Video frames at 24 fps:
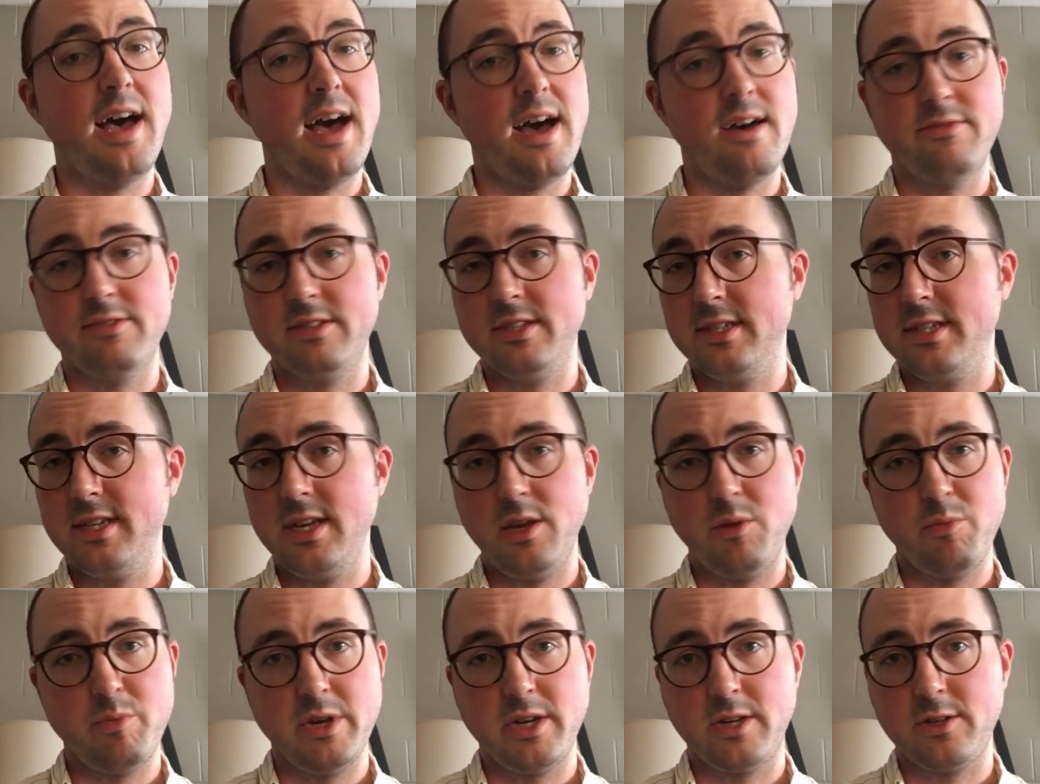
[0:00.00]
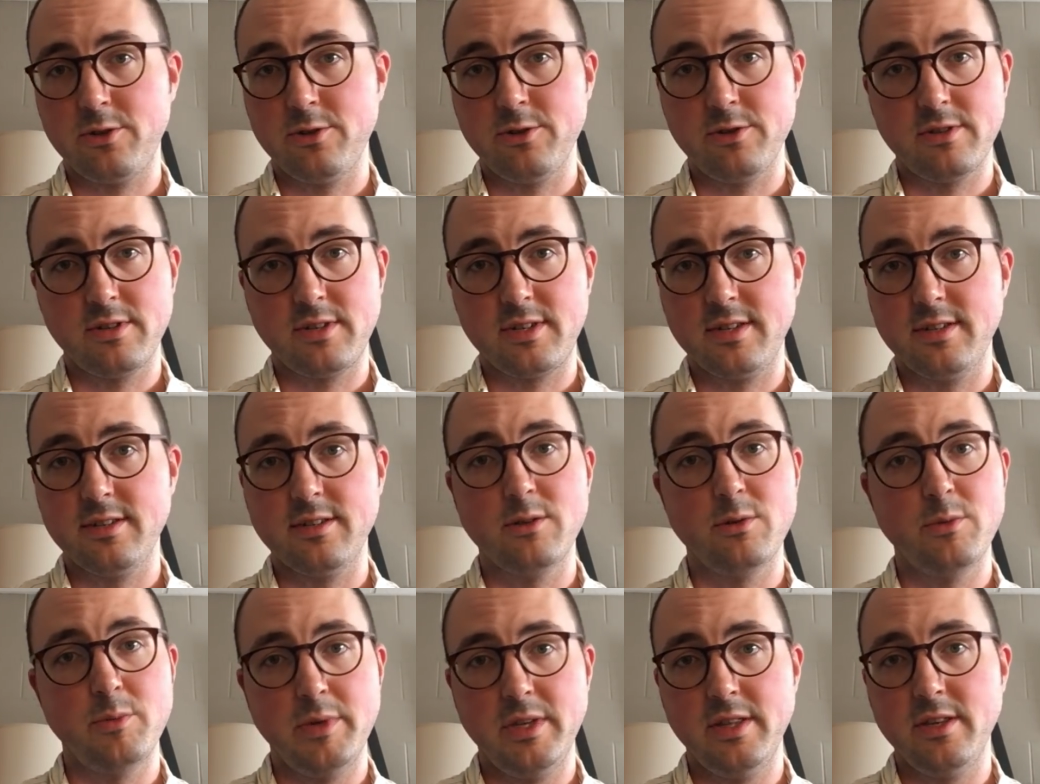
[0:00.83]
and I'll have to take
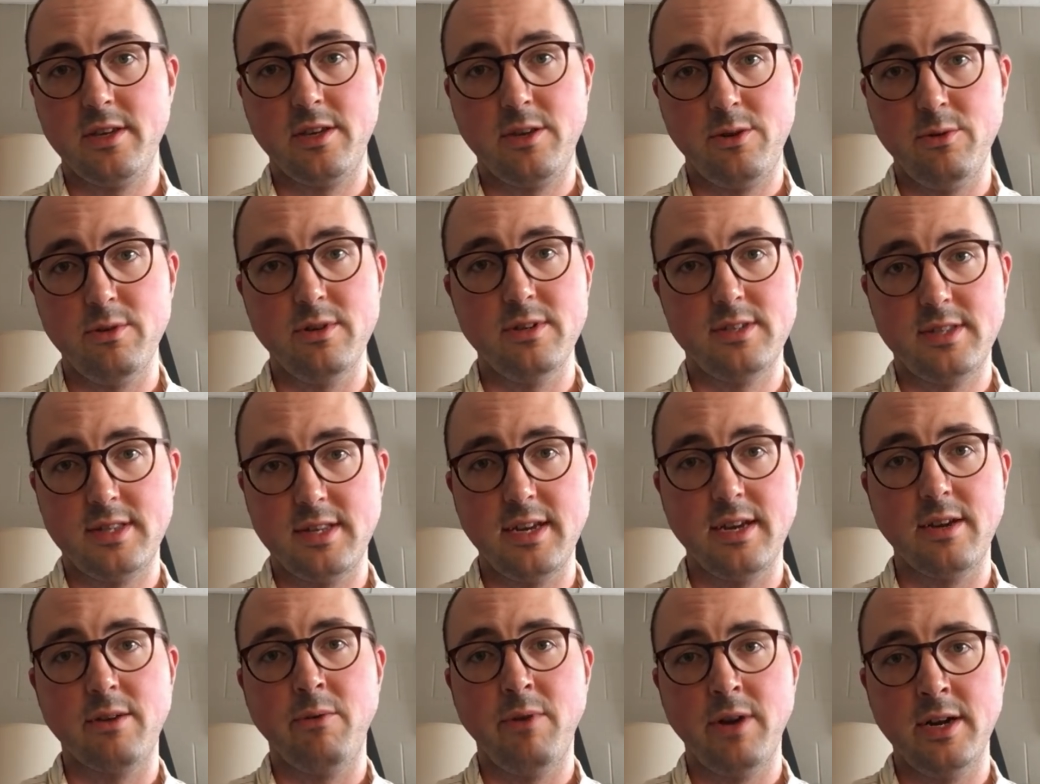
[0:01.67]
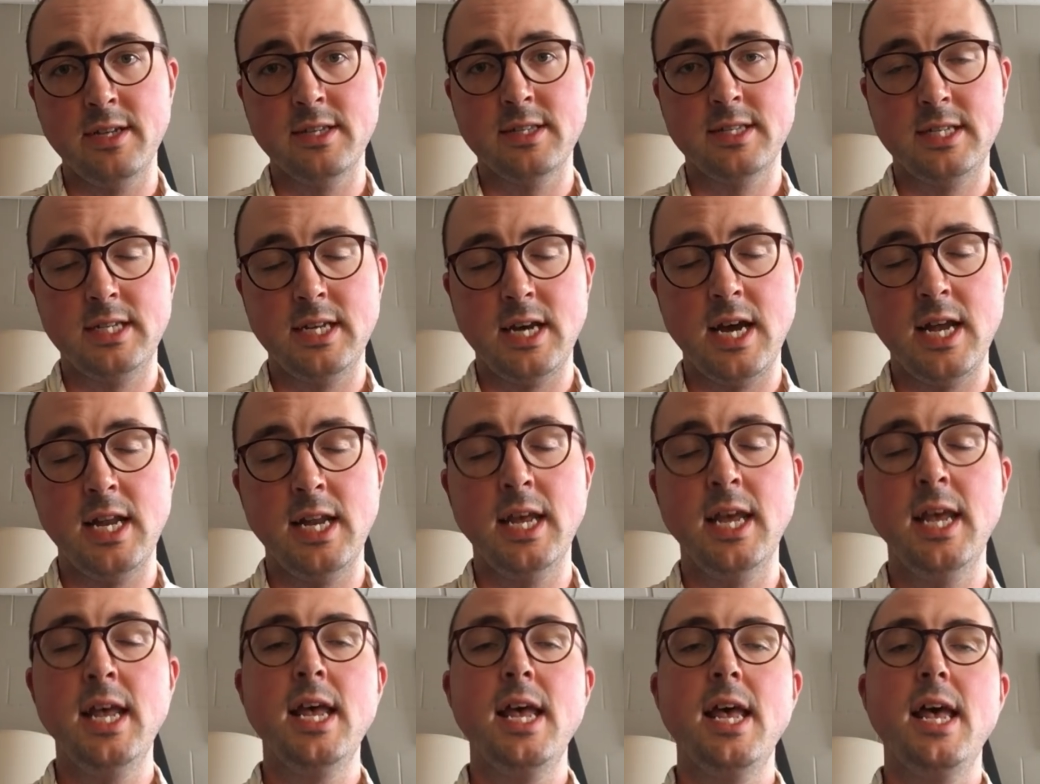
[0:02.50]
pictures because it'll be the cutest thing when it's
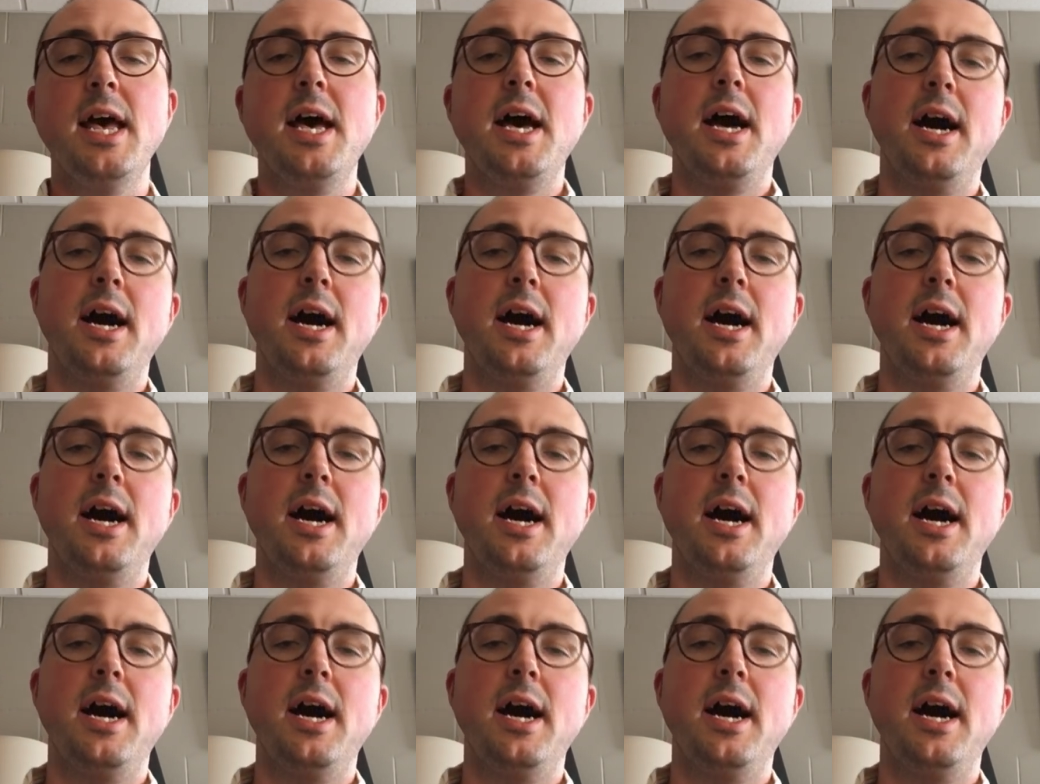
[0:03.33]
done,